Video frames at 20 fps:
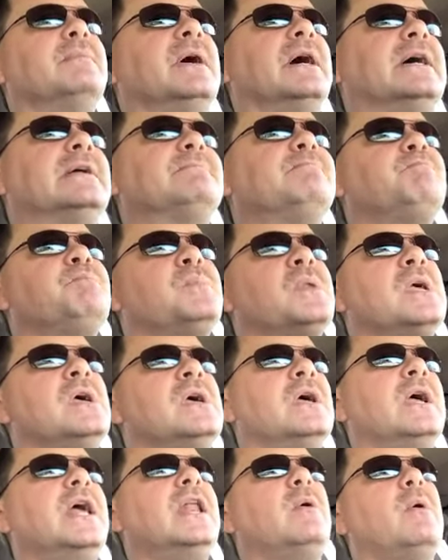But
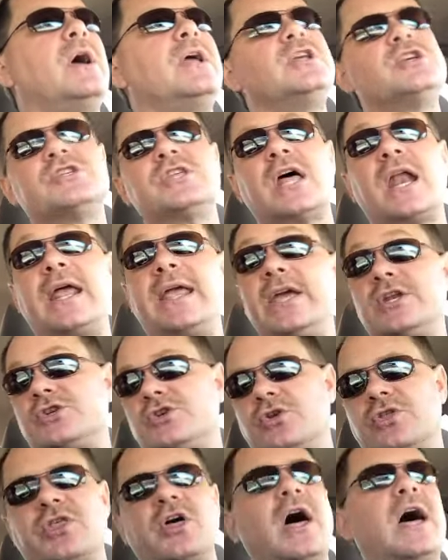anyway, just thought I'd get
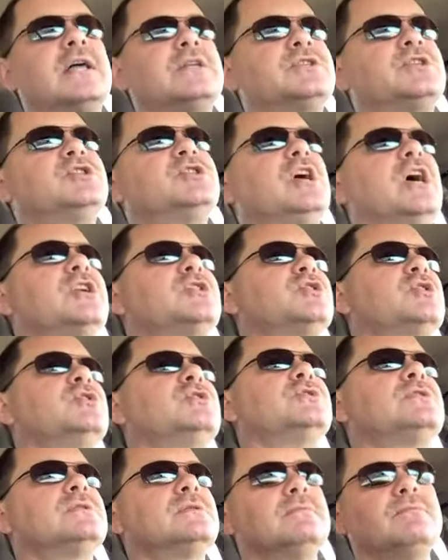your thoughts,
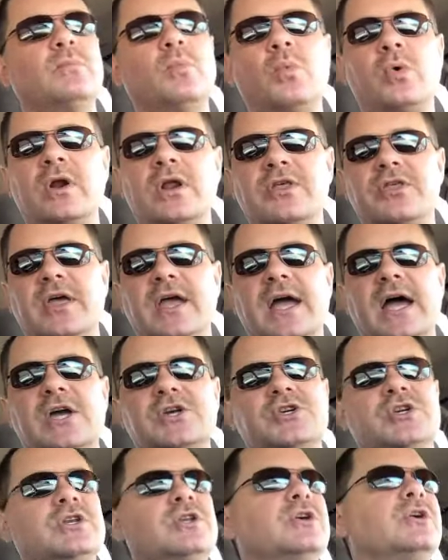suggestions. What do you think I
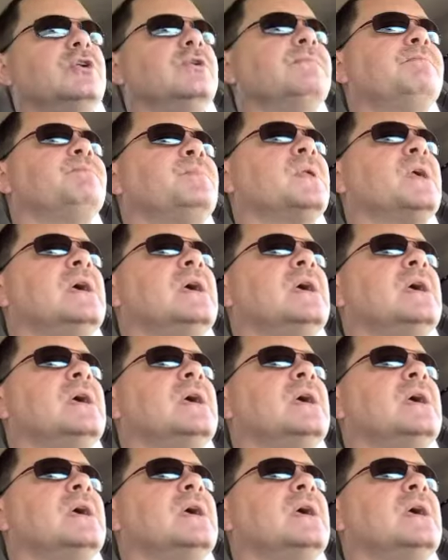should do?